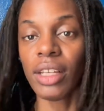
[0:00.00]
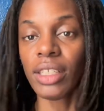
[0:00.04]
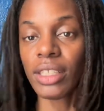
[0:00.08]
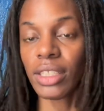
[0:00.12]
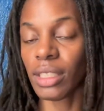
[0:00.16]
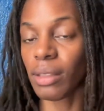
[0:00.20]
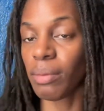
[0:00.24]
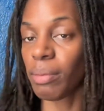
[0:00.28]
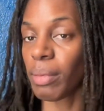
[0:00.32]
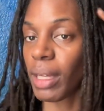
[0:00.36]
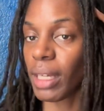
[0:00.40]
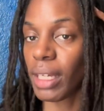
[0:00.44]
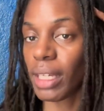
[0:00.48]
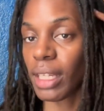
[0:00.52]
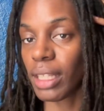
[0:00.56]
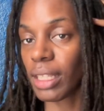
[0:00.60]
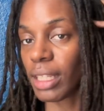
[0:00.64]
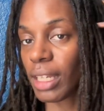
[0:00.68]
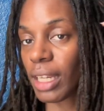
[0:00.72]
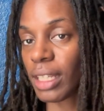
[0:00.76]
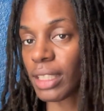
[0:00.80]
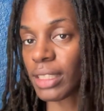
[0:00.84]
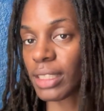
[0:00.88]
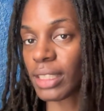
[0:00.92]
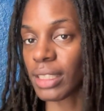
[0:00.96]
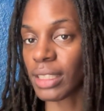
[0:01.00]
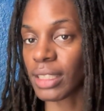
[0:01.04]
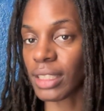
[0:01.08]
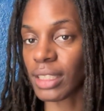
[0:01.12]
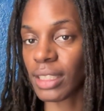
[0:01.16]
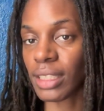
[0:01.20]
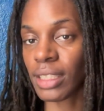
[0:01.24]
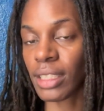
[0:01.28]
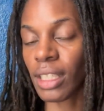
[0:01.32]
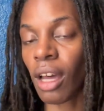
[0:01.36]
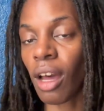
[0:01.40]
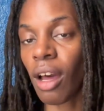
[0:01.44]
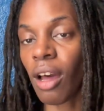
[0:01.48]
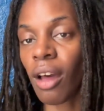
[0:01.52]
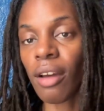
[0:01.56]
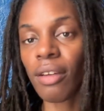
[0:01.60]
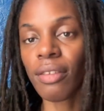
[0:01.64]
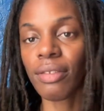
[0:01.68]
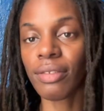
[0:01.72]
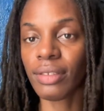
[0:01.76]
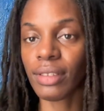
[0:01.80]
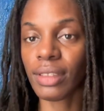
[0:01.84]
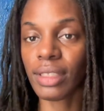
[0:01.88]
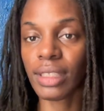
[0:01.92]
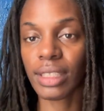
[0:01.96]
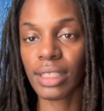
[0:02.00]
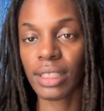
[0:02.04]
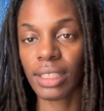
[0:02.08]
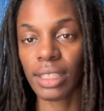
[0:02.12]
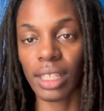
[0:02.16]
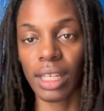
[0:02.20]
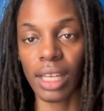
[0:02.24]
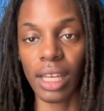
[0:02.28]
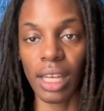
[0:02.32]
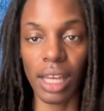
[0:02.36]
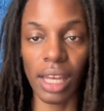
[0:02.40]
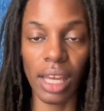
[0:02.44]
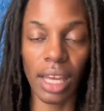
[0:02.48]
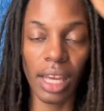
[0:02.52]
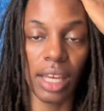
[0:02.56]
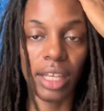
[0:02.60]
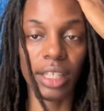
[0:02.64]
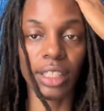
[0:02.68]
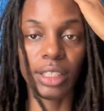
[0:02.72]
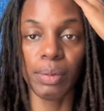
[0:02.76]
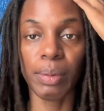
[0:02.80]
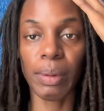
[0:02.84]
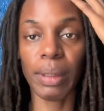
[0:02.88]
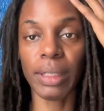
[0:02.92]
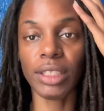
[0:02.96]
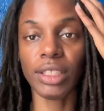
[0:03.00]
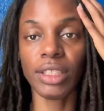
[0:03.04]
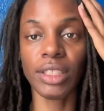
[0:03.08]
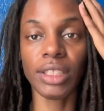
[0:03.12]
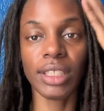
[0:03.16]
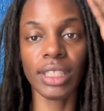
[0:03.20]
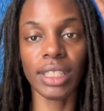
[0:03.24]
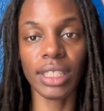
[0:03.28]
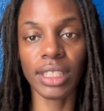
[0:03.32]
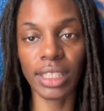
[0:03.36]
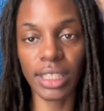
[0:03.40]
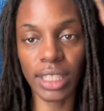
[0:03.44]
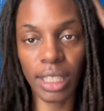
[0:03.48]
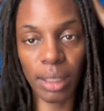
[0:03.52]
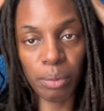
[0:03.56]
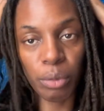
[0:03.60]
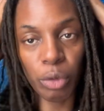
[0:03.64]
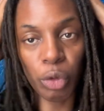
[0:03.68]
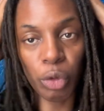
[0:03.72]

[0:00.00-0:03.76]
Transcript: to make it nice and soft. Especially since I'm